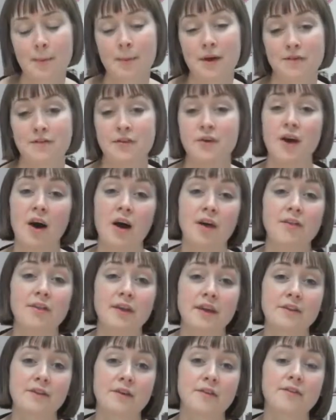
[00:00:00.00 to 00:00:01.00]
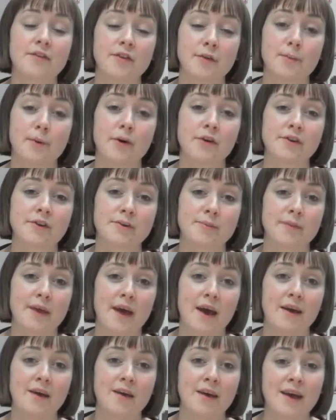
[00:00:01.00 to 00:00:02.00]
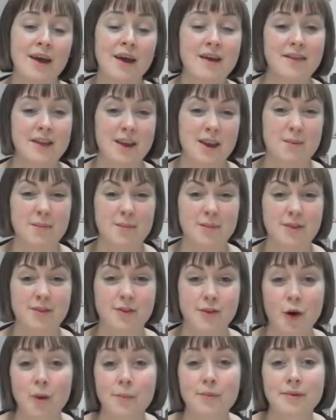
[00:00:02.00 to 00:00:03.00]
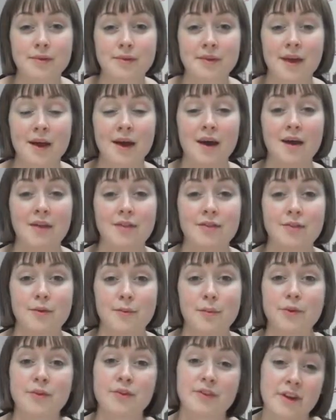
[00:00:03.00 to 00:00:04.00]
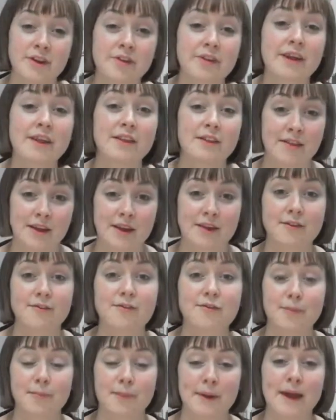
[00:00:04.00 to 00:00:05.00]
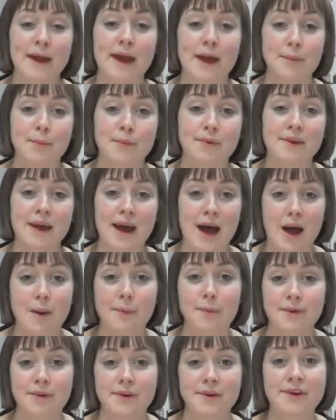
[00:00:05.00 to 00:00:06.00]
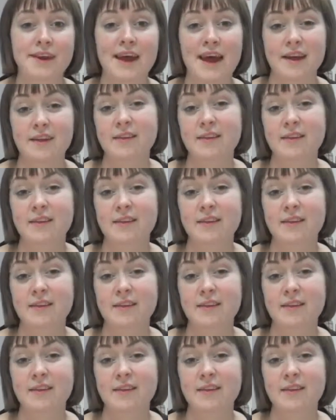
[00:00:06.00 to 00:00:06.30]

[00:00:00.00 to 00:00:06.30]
But if you cut things off at the bottom there, then it stops the more serious things from being able to happen and to